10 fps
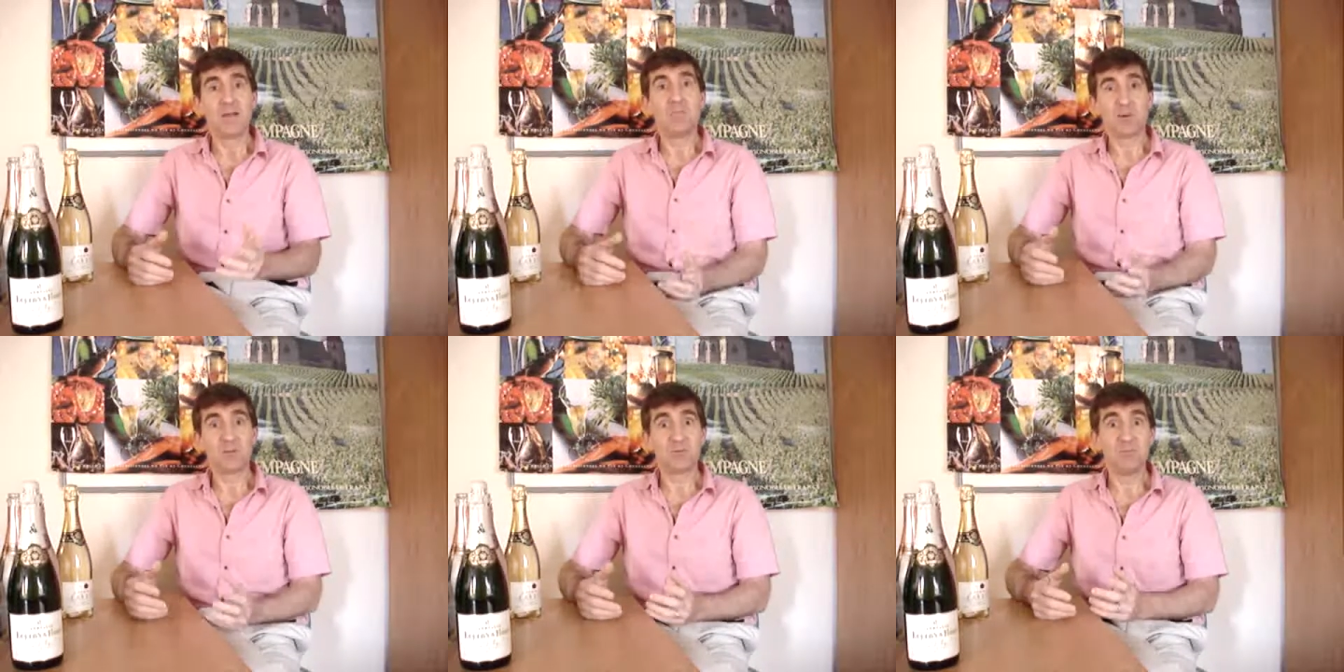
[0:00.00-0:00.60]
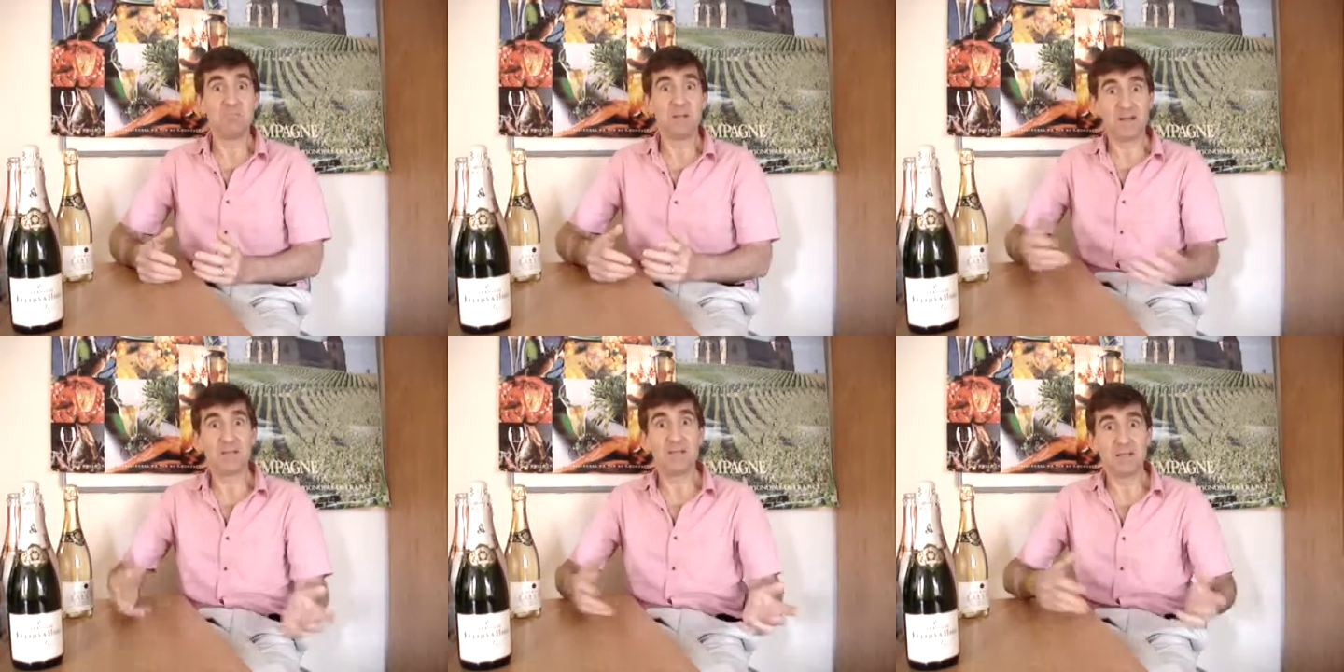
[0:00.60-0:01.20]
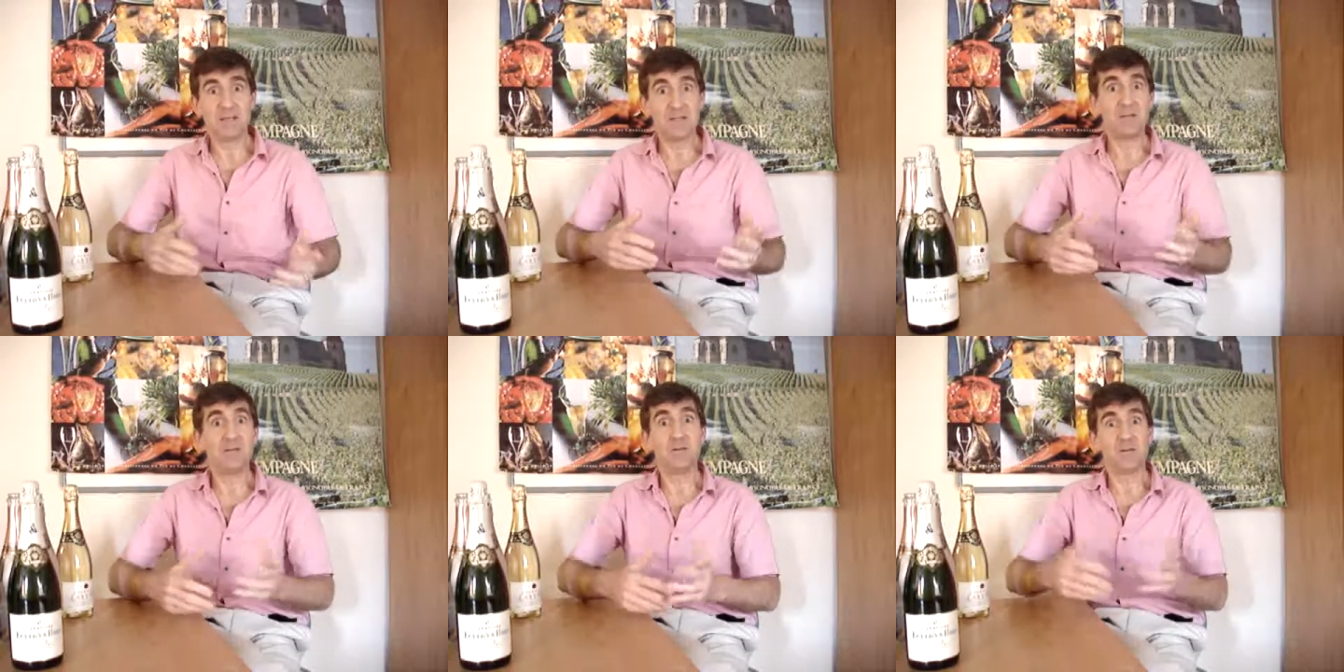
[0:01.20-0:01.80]
bottles from behind
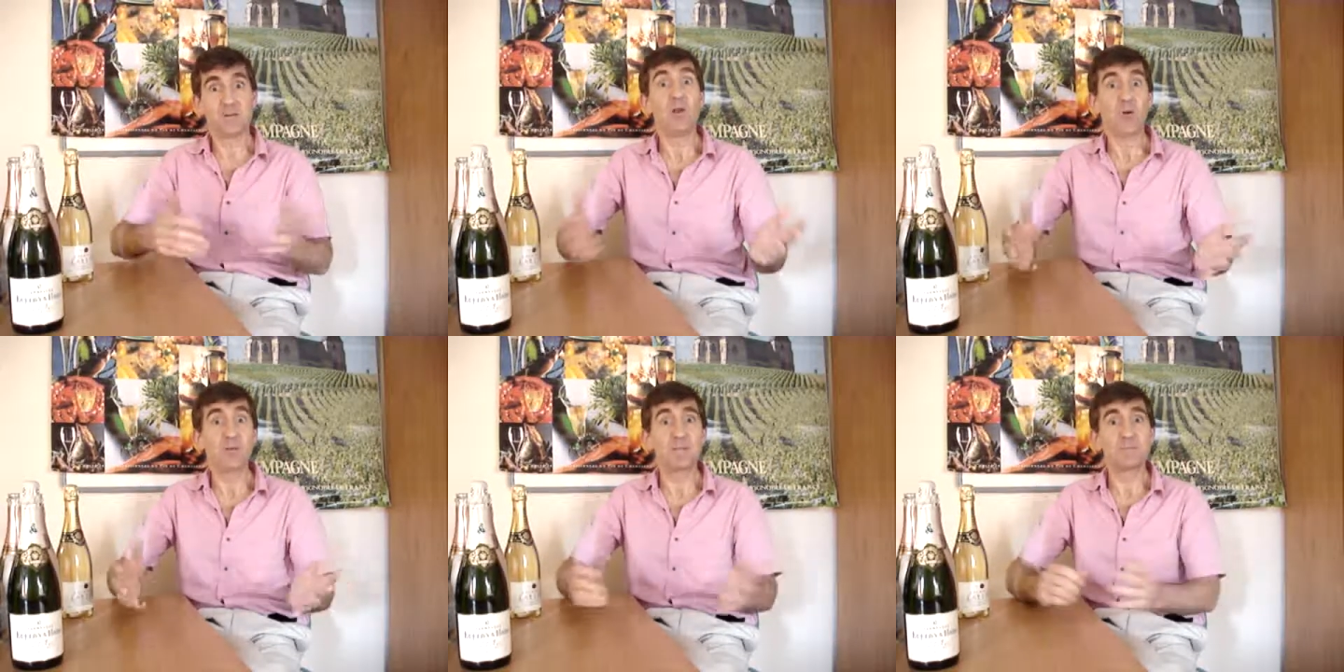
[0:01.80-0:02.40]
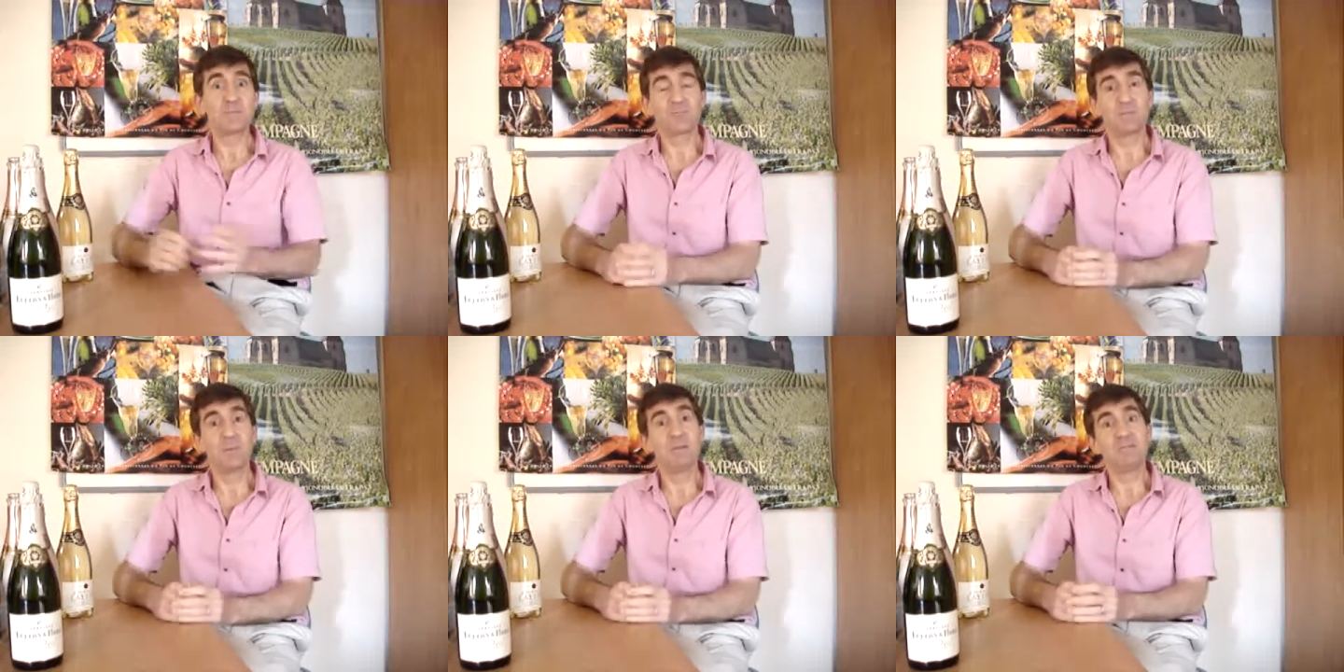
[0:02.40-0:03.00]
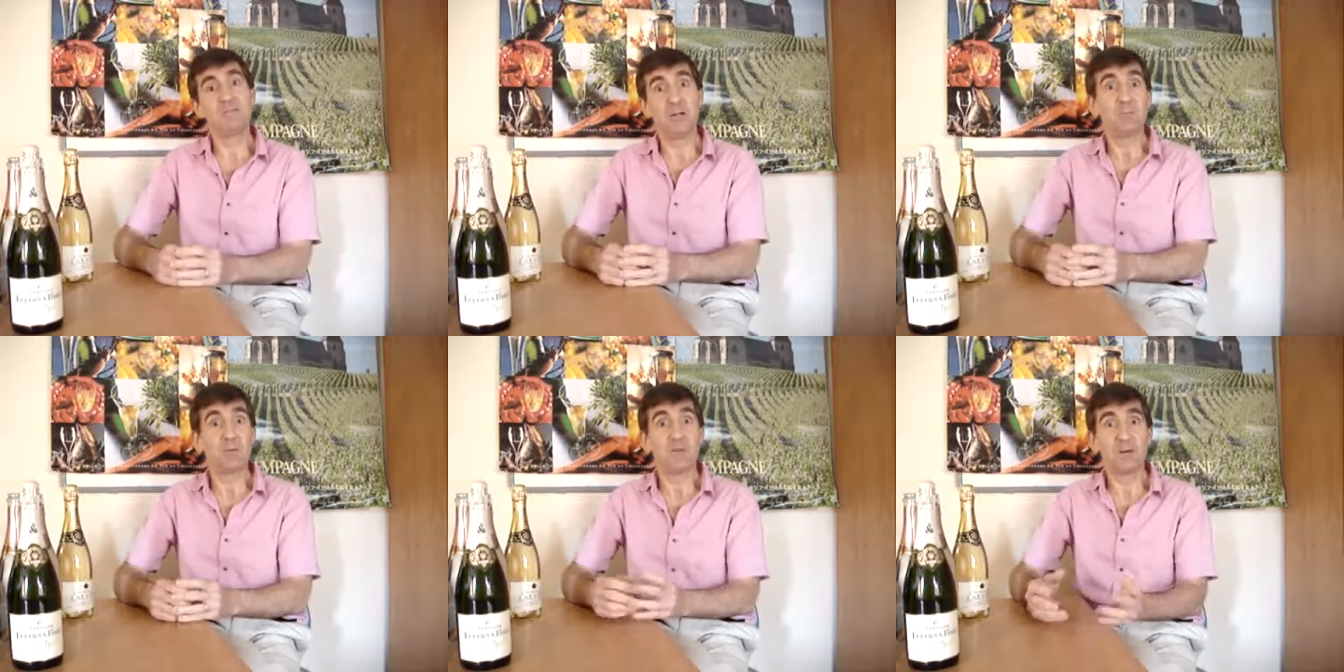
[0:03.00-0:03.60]
the logs, but you know,
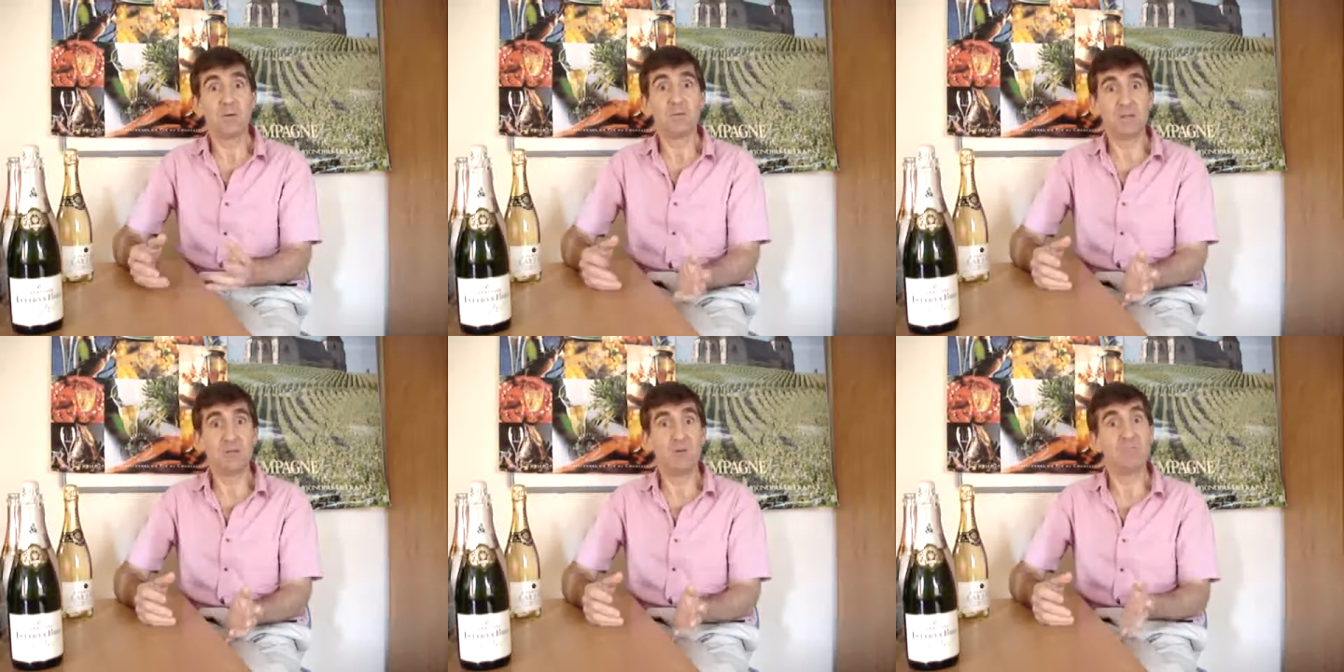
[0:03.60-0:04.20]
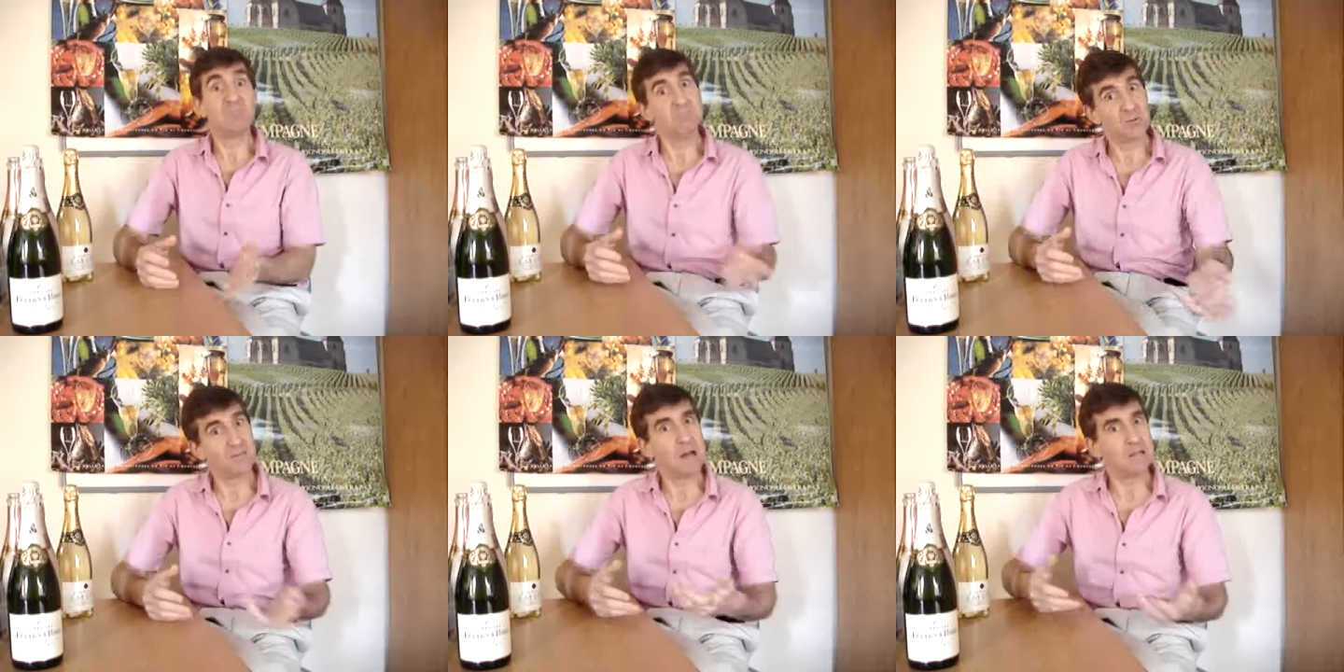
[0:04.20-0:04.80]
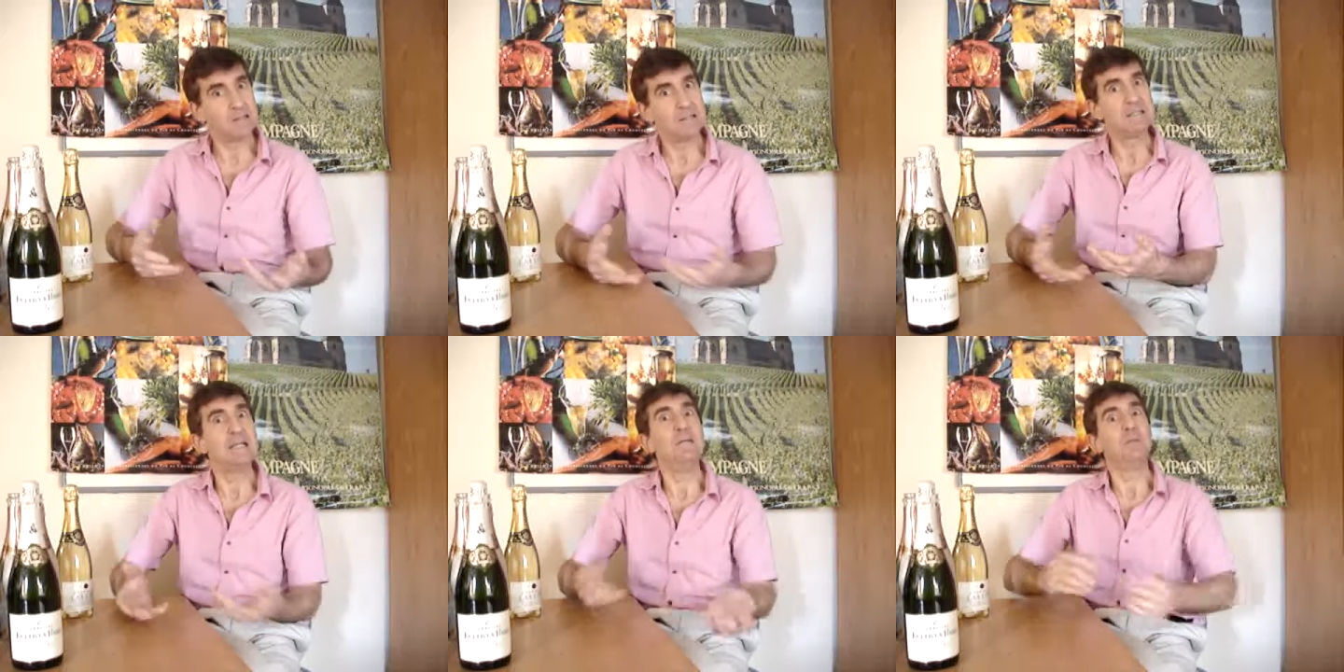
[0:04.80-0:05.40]
you and I would probably call them sort of under the
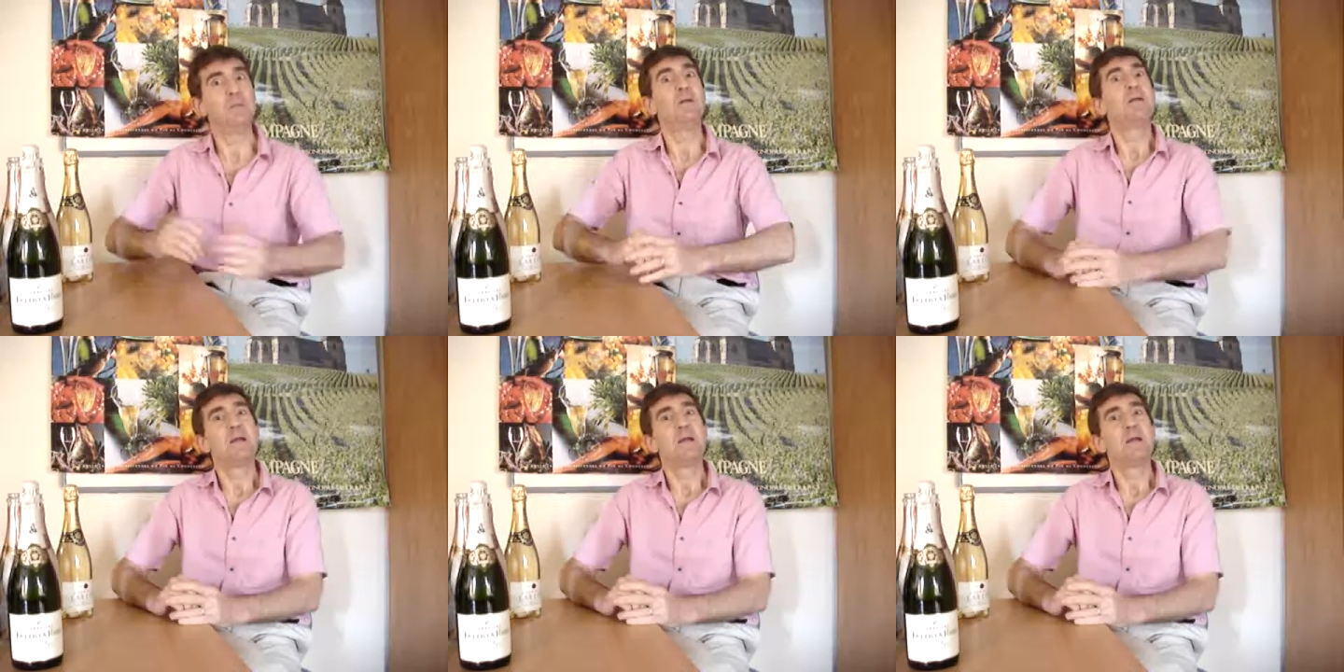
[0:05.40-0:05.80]
table